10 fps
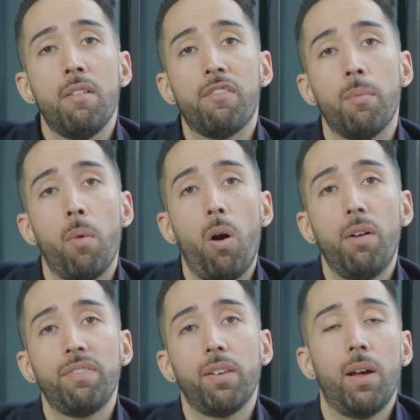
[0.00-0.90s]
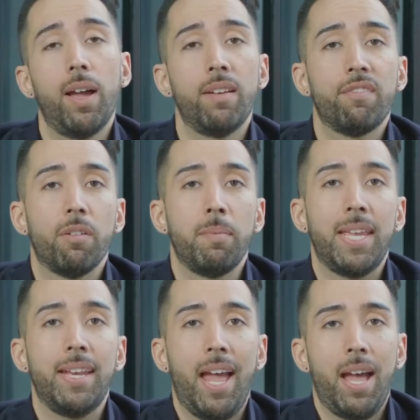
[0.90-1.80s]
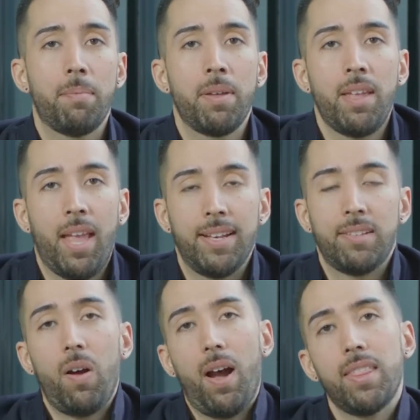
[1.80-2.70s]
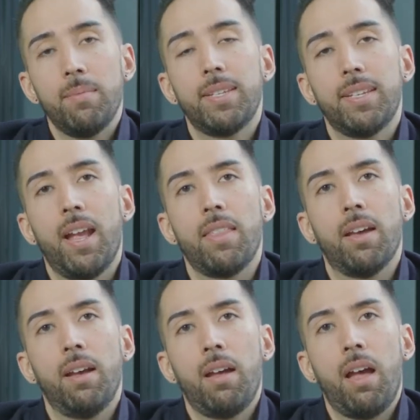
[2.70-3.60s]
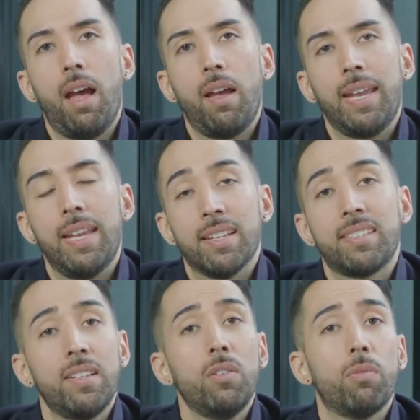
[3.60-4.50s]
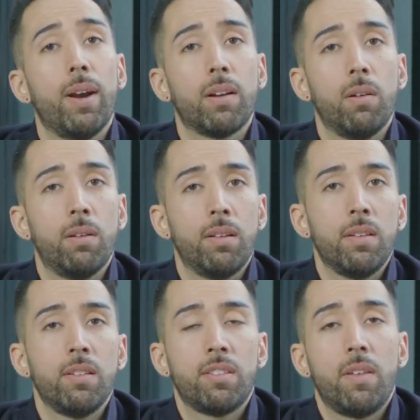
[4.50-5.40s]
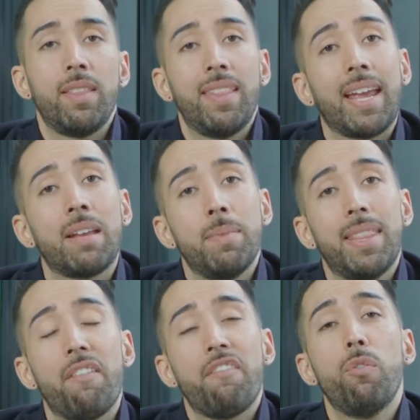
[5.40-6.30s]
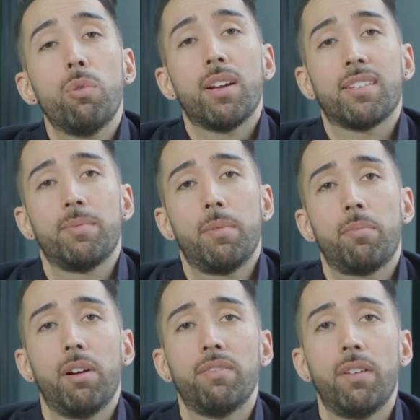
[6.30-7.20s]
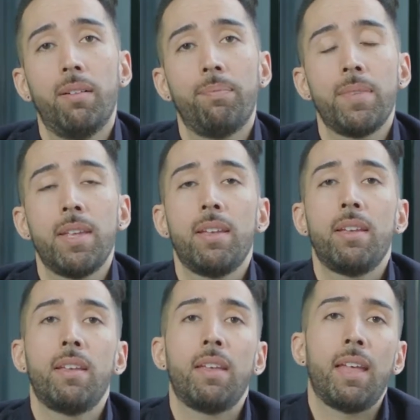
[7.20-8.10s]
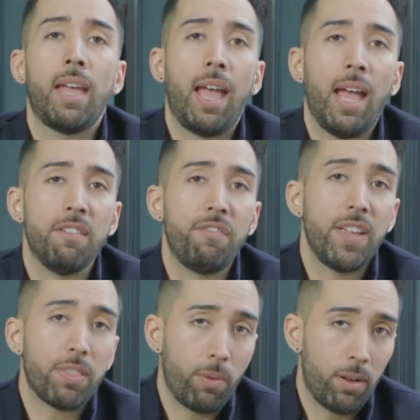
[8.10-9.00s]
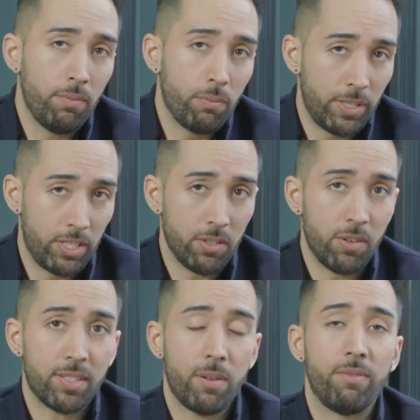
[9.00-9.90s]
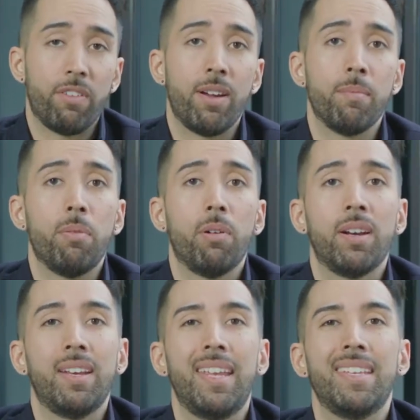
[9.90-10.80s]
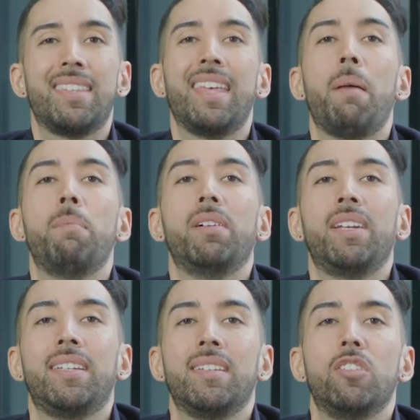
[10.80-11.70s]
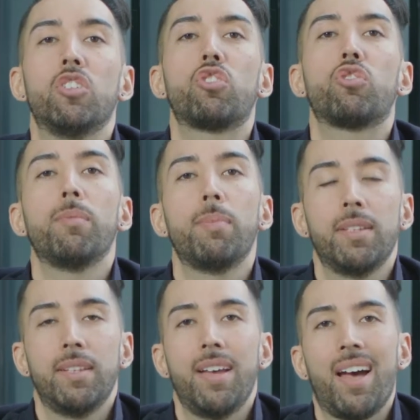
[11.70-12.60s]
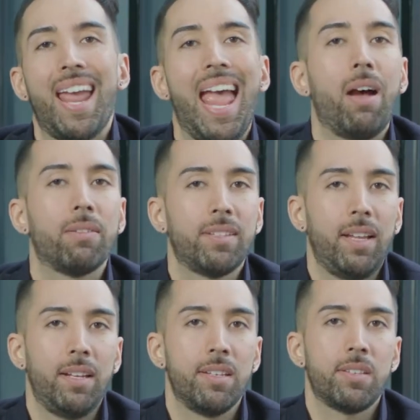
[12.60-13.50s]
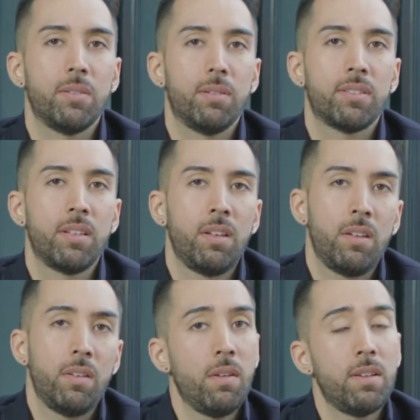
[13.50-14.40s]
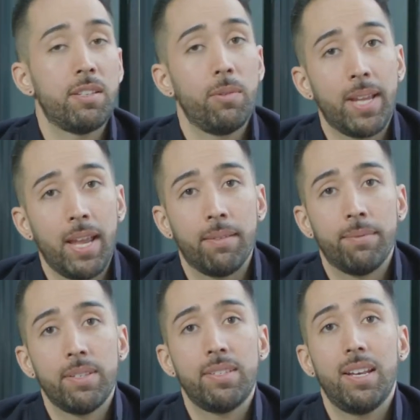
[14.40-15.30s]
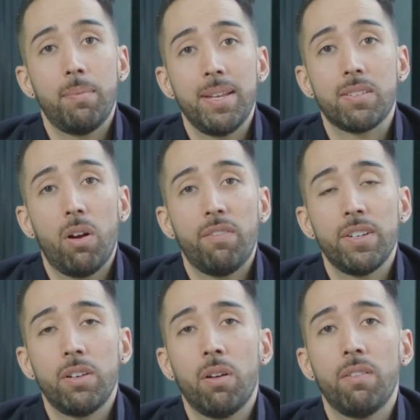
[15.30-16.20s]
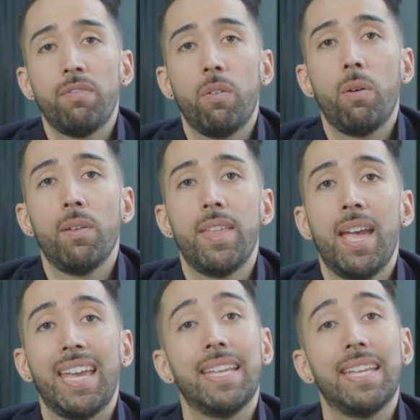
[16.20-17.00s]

from offline, from in-app, and tie them together in a single record so that there can be that full customer profile. And the fifth one, which is also very important, is the ability to distribute the data out to any source. So again, CDPs are often known for their